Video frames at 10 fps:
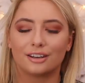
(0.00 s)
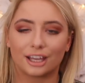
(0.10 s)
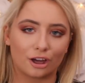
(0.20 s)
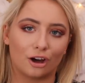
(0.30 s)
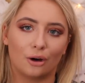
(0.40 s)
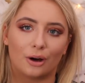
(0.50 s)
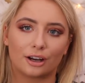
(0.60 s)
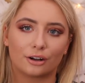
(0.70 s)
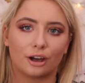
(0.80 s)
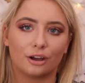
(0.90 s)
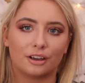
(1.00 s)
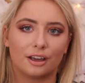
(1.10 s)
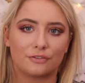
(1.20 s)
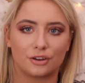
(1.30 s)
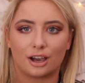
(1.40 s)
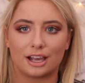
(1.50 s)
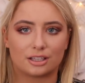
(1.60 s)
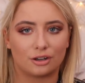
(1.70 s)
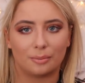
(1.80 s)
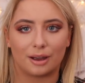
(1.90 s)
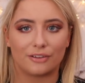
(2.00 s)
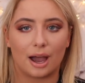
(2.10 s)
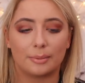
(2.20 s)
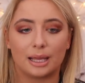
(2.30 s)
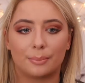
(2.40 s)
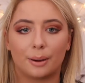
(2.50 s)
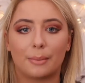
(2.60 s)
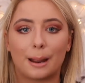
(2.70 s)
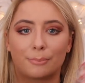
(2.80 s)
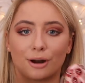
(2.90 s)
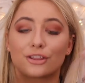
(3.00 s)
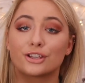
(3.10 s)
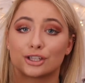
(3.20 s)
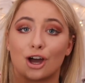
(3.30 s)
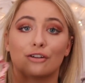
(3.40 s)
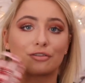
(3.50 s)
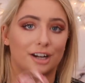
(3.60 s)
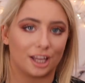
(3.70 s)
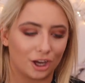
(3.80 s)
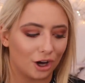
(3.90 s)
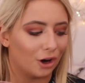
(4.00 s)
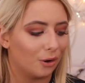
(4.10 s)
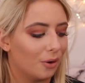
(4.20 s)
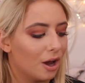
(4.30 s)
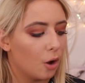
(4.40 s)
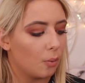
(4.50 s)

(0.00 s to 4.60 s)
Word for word: Nicole, I don't know if you guys know my family, but my brother's girlfriend, Nicole,